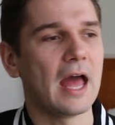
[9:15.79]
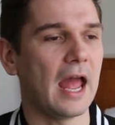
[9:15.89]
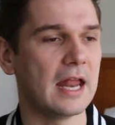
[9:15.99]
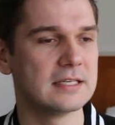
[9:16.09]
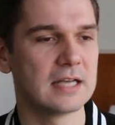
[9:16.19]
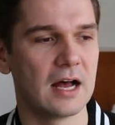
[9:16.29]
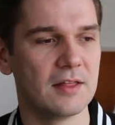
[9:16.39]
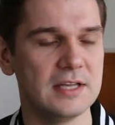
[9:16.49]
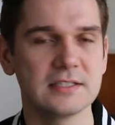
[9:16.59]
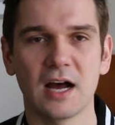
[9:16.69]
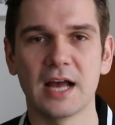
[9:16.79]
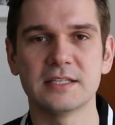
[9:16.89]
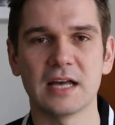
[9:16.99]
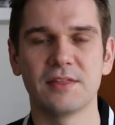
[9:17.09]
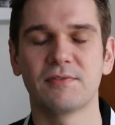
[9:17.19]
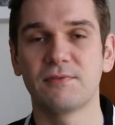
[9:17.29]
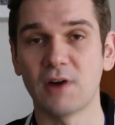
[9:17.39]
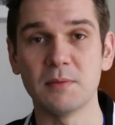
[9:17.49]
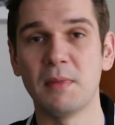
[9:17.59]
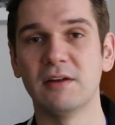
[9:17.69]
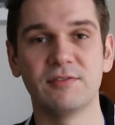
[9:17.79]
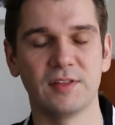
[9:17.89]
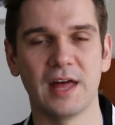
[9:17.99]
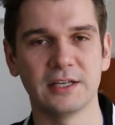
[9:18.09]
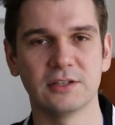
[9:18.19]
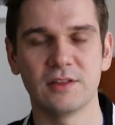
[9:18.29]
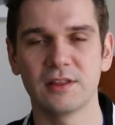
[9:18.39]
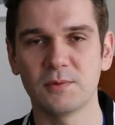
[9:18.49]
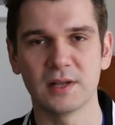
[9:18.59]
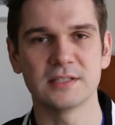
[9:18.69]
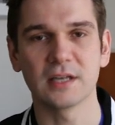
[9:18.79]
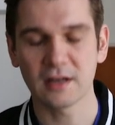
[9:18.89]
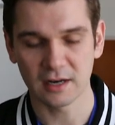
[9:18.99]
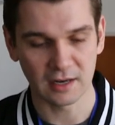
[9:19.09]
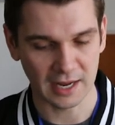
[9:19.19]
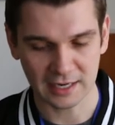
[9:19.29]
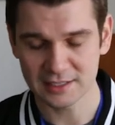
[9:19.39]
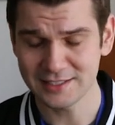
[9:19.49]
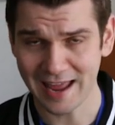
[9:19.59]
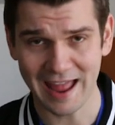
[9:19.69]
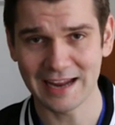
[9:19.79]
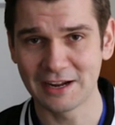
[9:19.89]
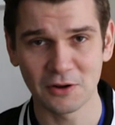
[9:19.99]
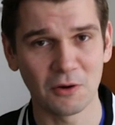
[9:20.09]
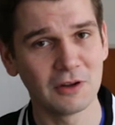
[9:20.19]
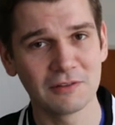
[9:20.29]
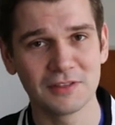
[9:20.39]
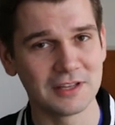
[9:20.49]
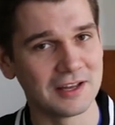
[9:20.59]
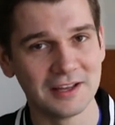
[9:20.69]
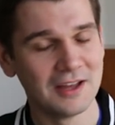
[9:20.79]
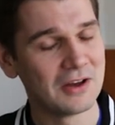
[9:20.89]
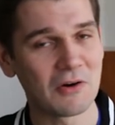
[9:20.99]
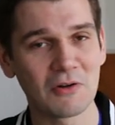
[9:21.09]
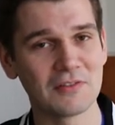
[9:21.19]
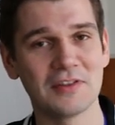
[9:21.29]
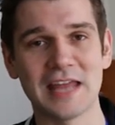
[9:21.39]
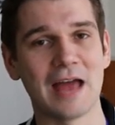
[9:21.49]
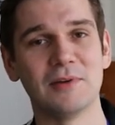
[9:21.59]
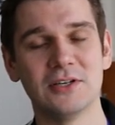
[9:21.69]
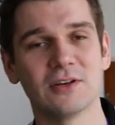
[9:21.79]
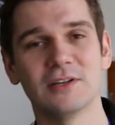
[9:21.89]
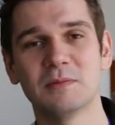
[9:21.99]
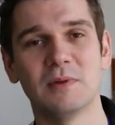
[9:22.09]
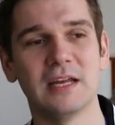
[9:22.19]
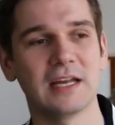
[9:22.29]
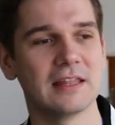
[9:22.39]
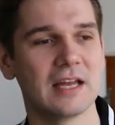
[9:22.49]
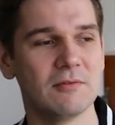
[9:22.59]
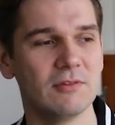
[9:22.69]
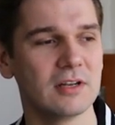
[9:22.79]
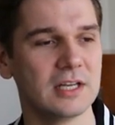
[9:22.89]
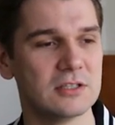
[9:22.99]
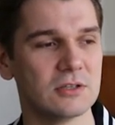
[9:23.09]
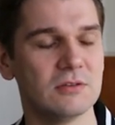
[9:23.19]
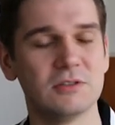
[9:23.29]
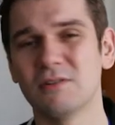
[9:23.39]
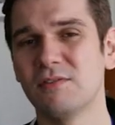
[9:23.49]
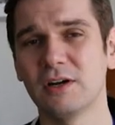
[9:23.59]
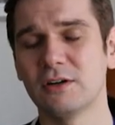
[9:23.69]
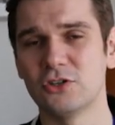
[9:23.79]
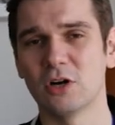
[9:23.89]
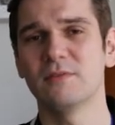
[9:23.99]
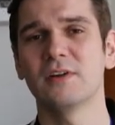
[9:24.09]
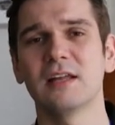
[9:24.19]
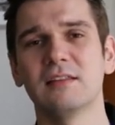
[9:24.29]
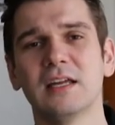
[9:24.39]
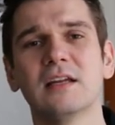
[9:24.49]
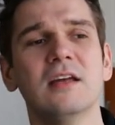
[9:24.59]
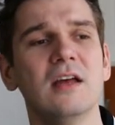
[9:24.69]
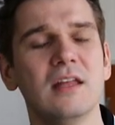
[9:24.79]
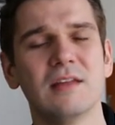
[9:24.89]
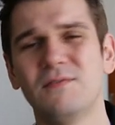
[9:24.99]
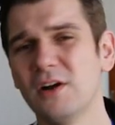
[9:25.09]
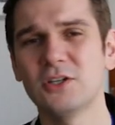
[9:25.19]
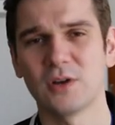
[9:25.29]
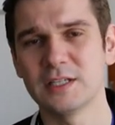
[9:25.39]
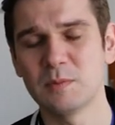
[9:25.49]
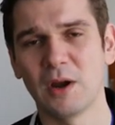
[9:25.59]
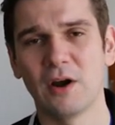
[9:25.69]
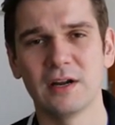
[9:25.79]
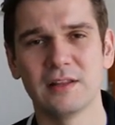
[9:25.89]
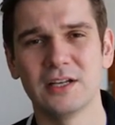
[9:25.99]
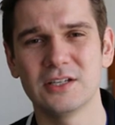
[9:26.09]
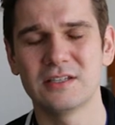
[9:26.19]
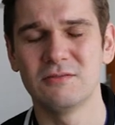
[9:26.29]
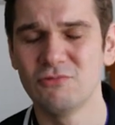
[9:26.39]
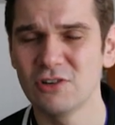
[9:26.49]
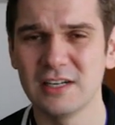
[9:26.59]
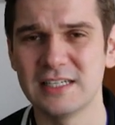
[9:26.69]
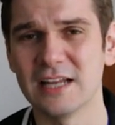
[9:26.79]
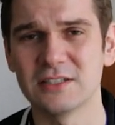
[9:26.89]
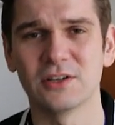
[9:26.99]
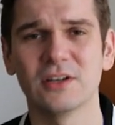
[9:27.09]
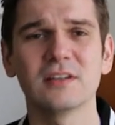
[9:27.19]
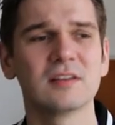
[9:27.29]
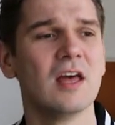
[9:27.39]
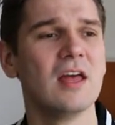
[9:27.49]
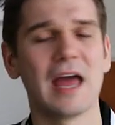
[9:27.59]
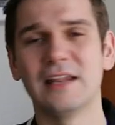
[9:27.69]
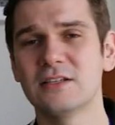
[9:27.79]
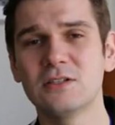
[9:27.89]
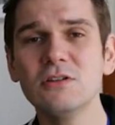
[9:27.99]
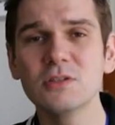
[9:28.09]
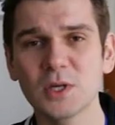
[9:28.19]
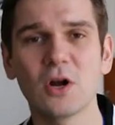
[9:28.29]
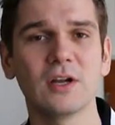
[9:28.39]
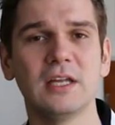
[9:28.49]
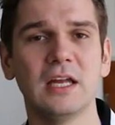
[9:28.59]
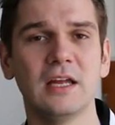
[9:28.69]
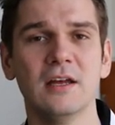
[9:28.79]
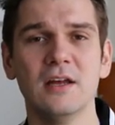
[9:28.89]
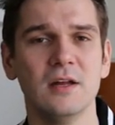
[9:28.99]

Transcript: And these guys are the front men for that. You know, they're the ones that kind of like tank all of the damage, so to speak, and they really do a very good job of it, I think. They're very transparent and they're just really down to earth. And as soon as we got here,